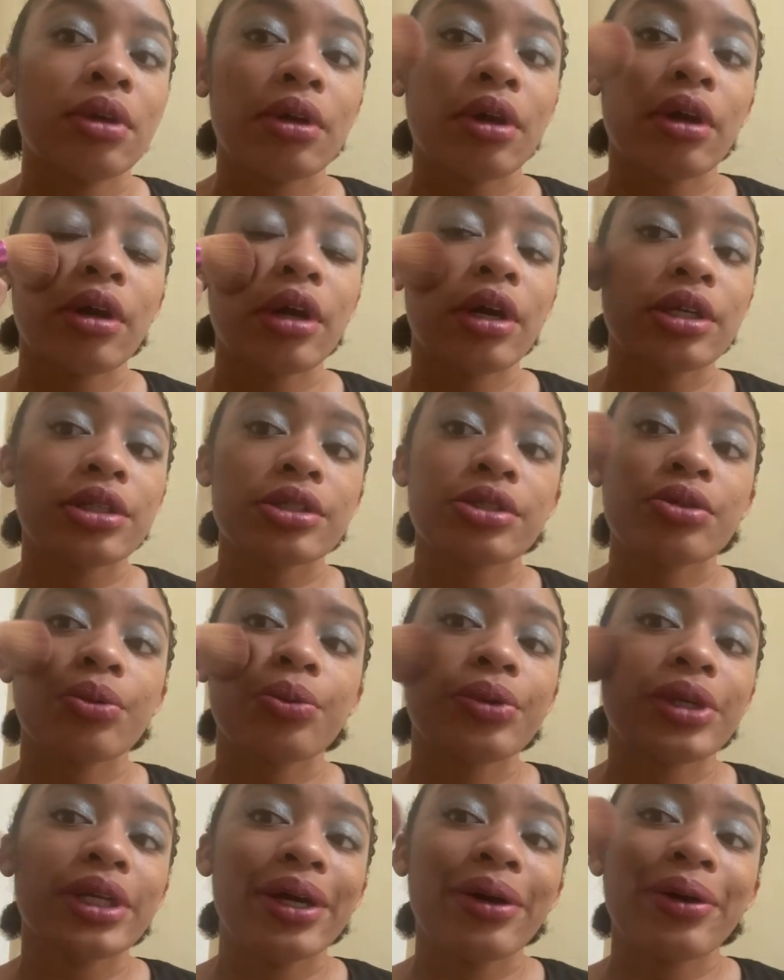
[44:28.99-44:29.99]
all right, so
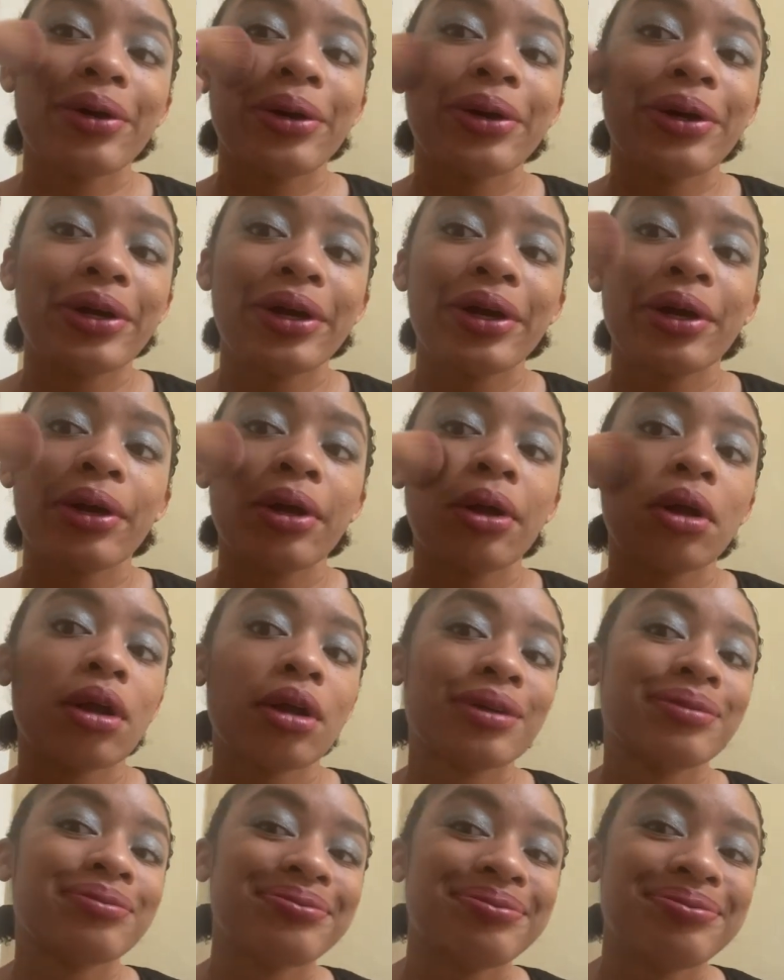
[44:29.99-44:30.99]
we are,
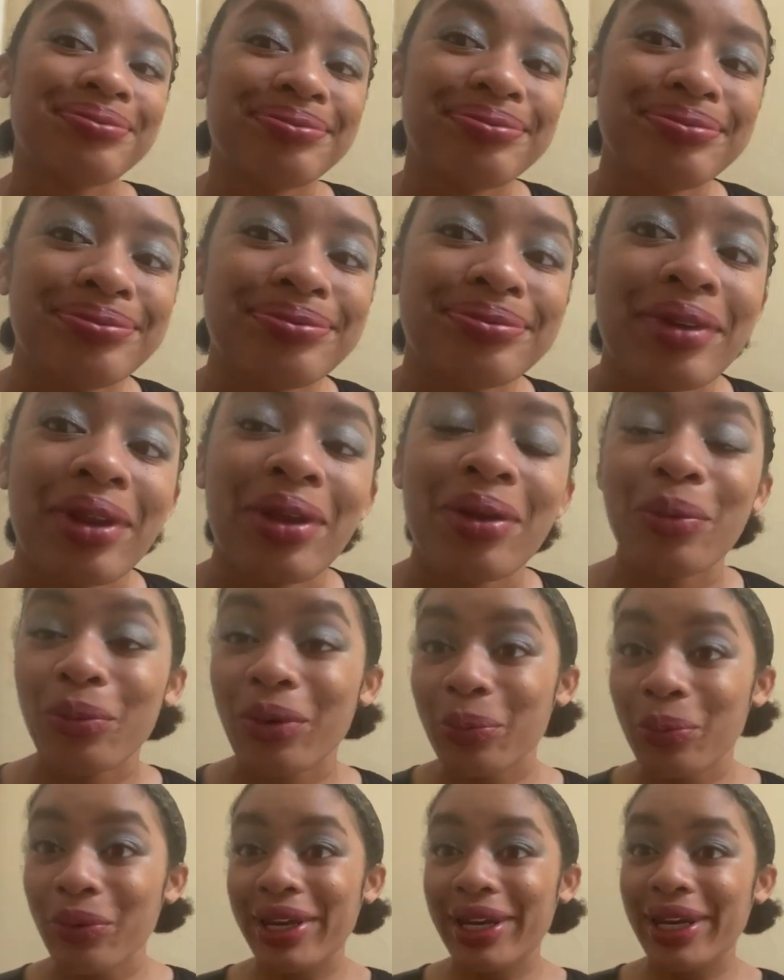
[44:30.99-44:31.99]
we're
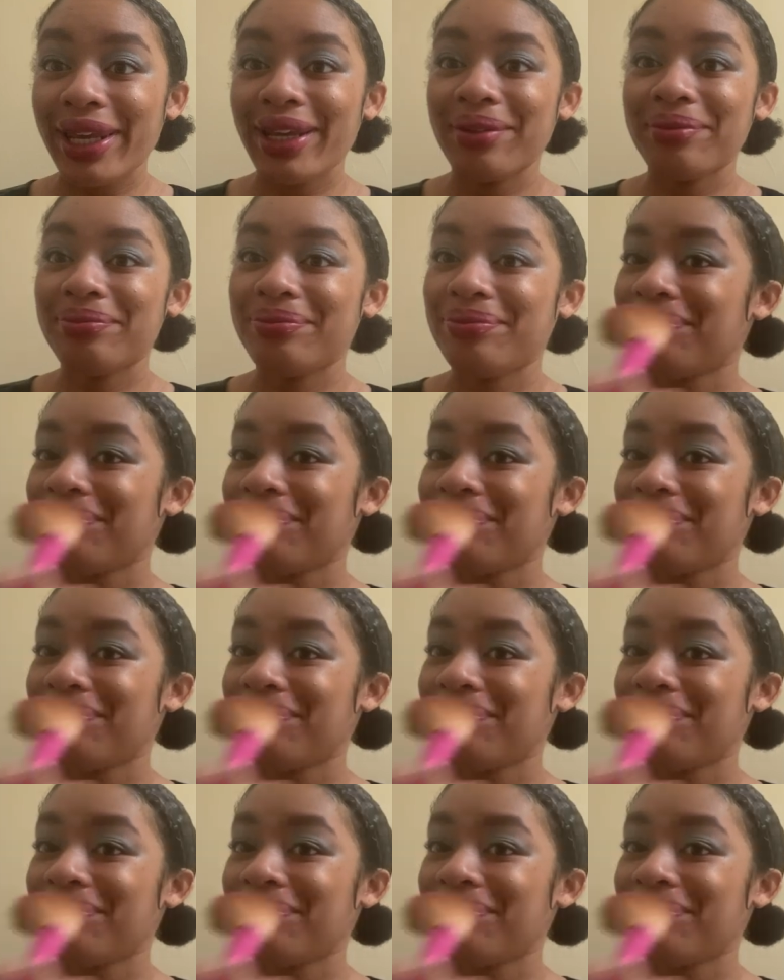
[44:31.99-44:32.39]
pretty.